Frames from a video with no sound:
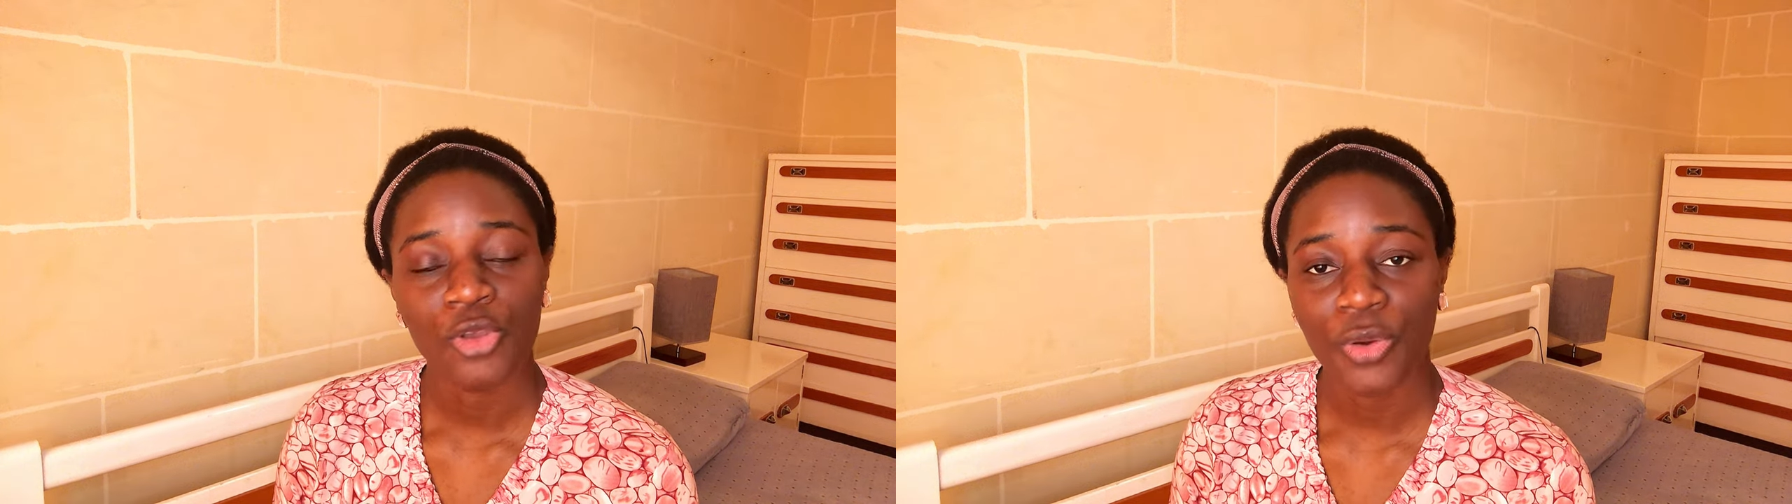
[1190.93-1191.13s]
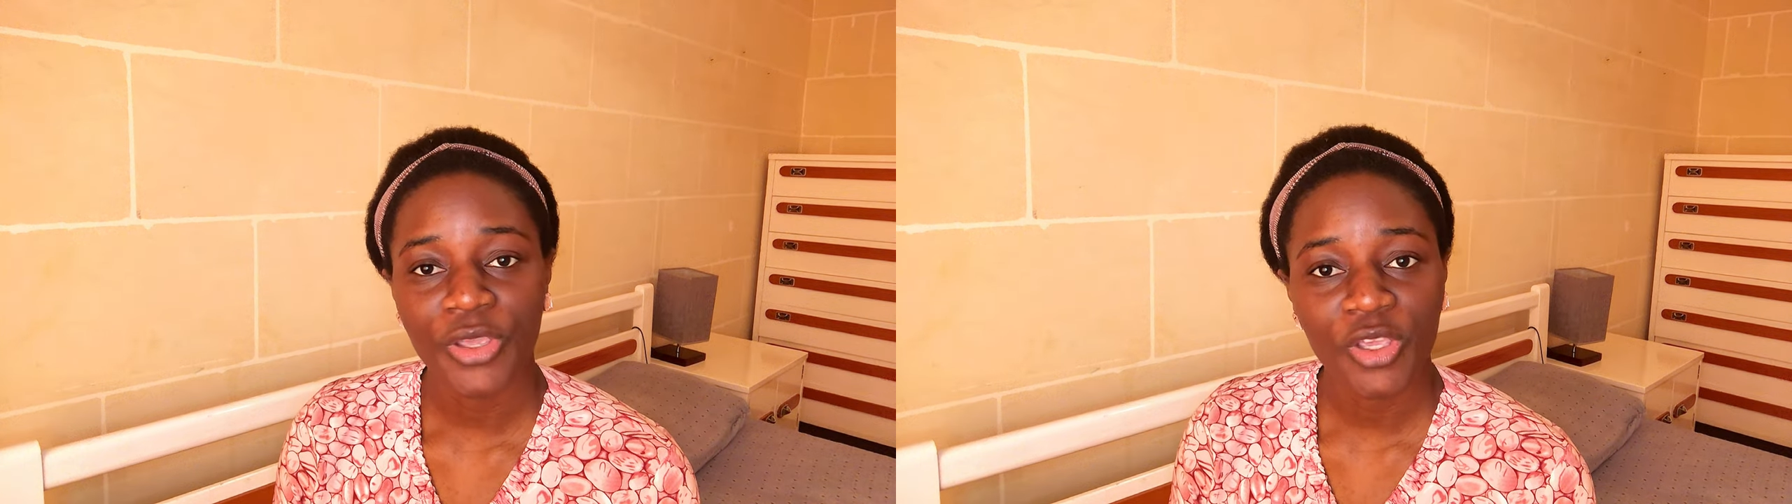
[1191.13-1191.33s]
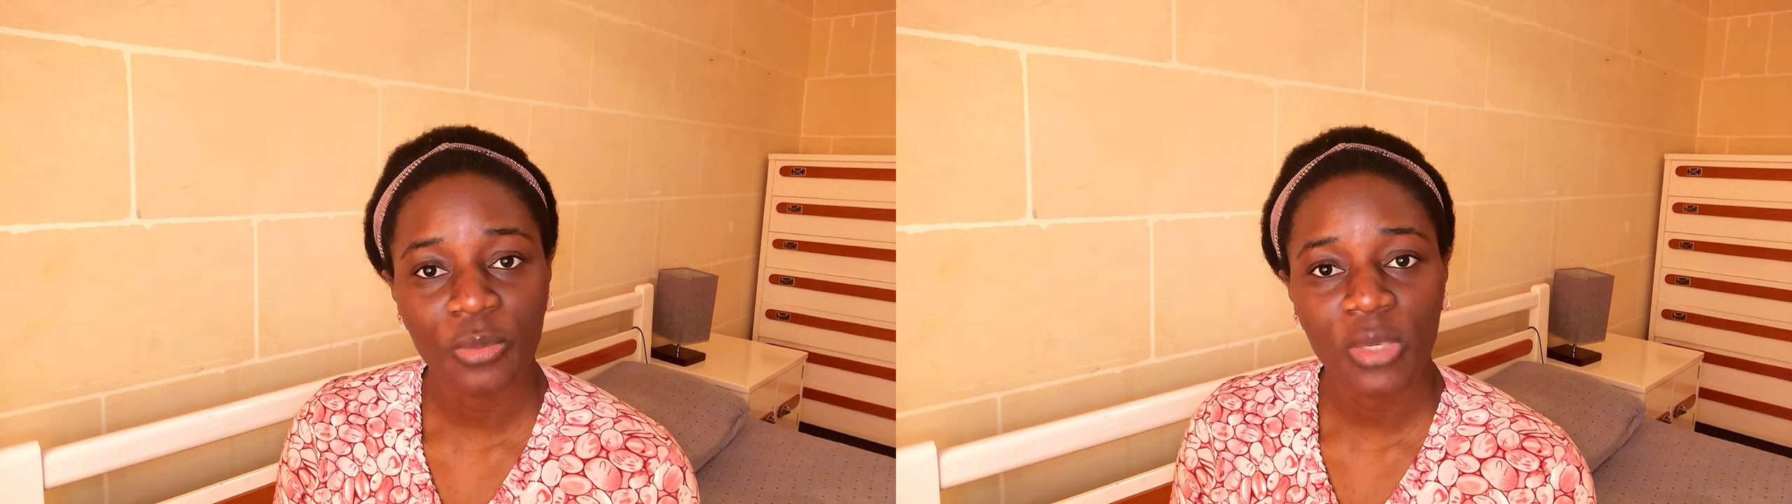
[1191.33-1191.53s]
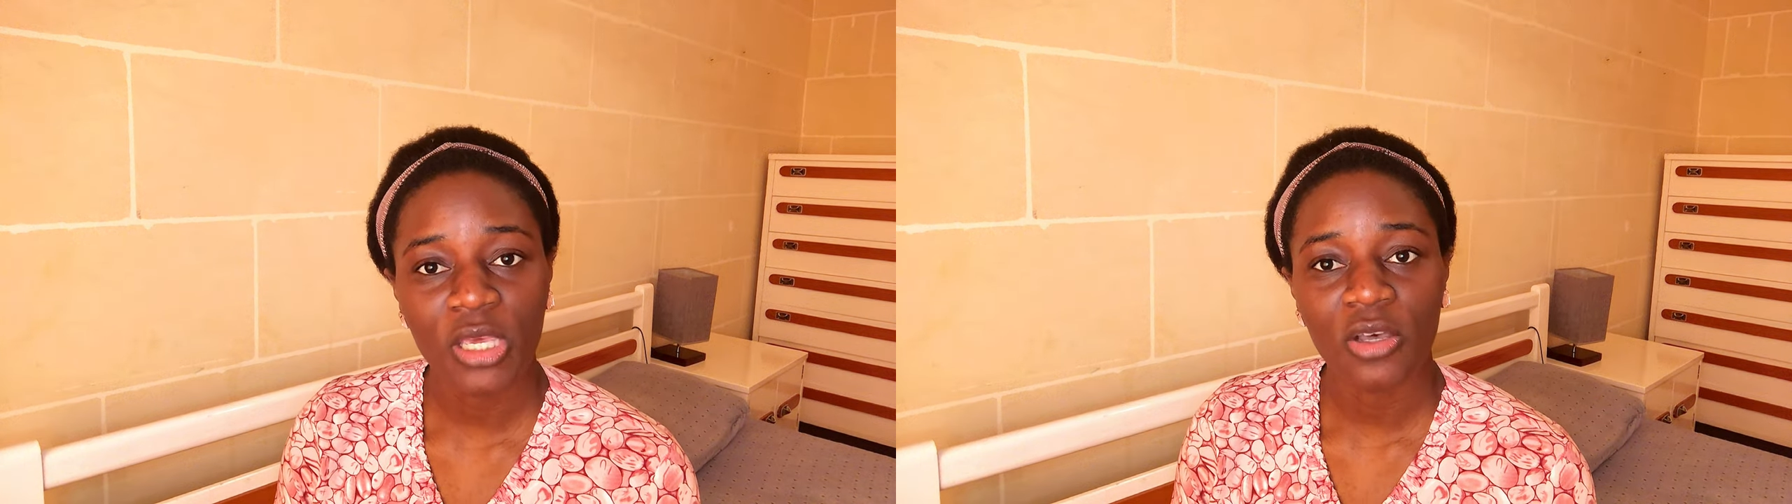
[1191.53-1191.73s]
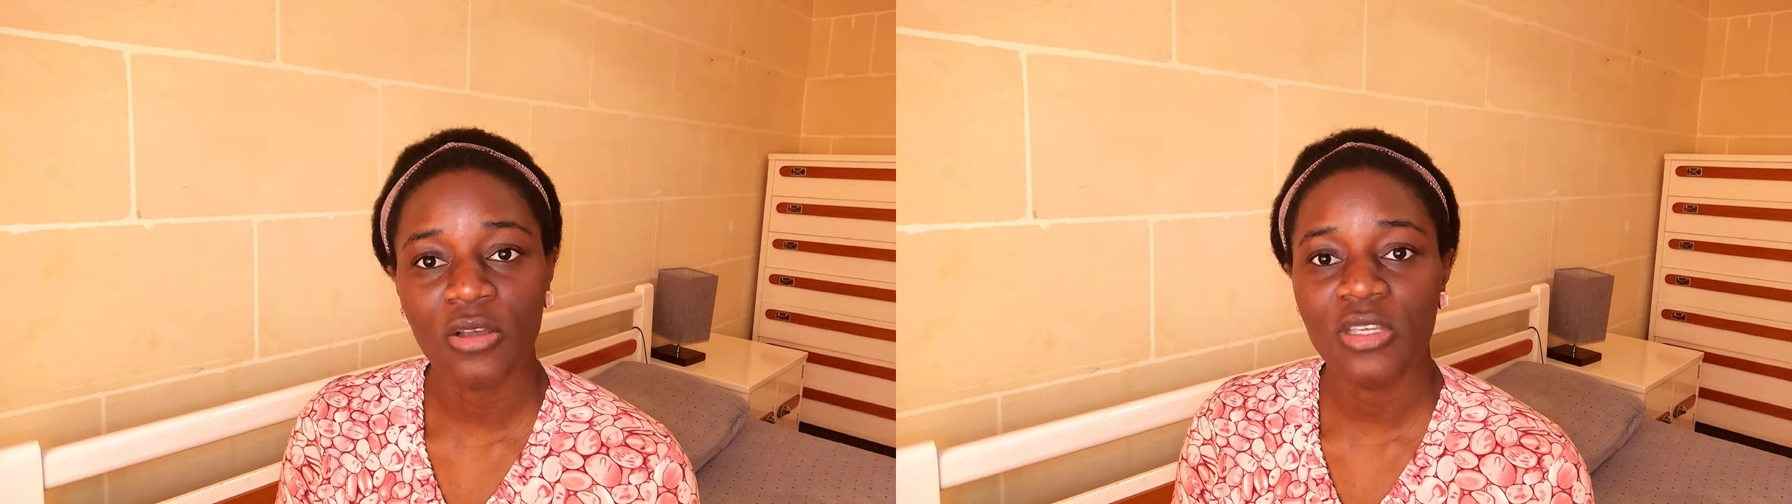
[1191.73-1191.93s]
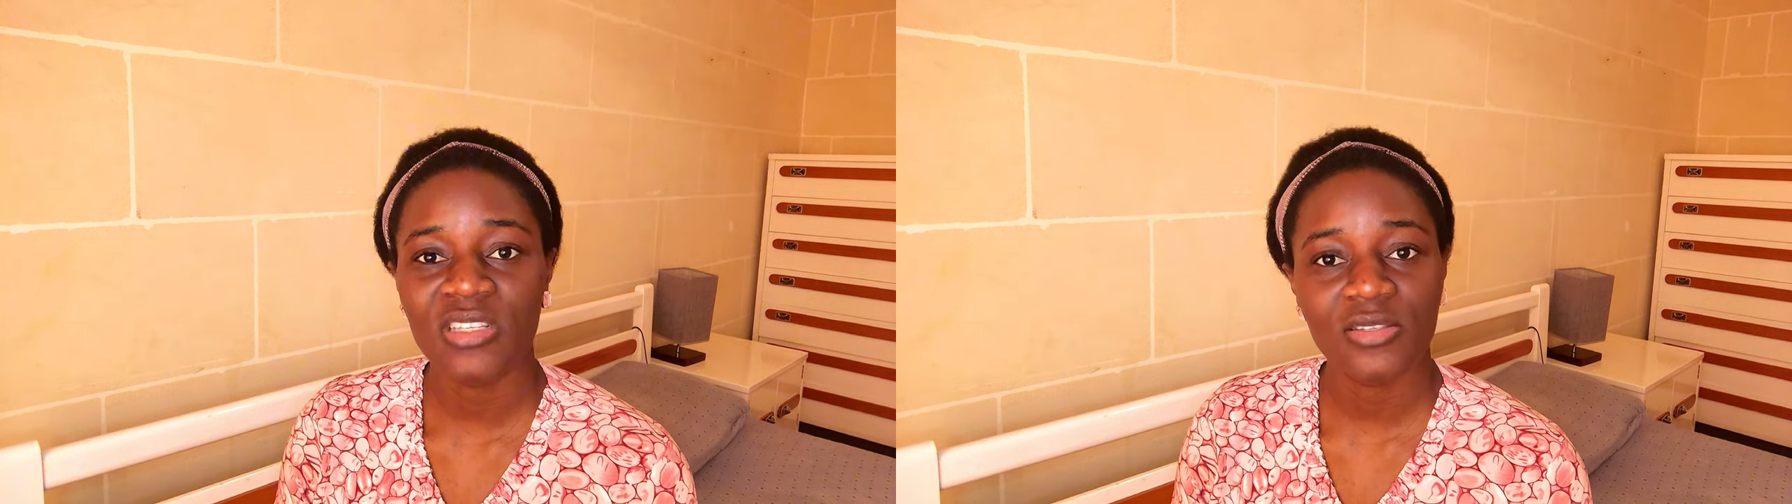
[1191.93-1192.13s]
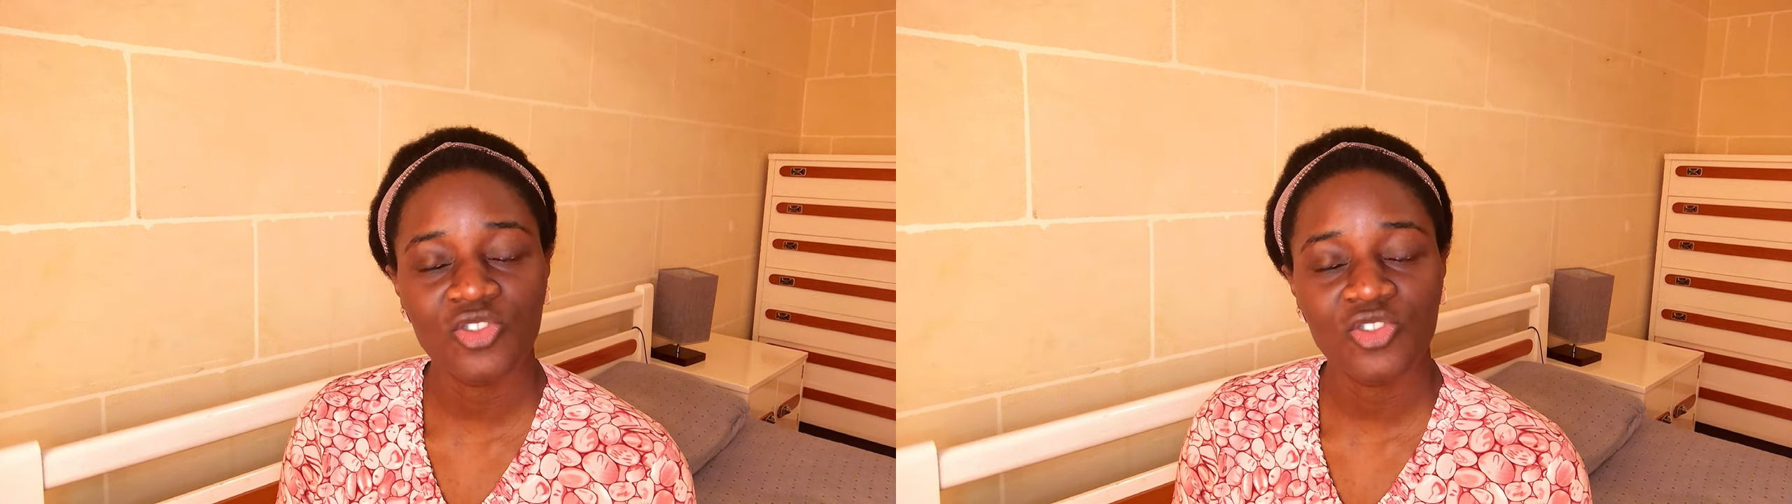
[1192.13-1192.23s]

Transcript: your email. It's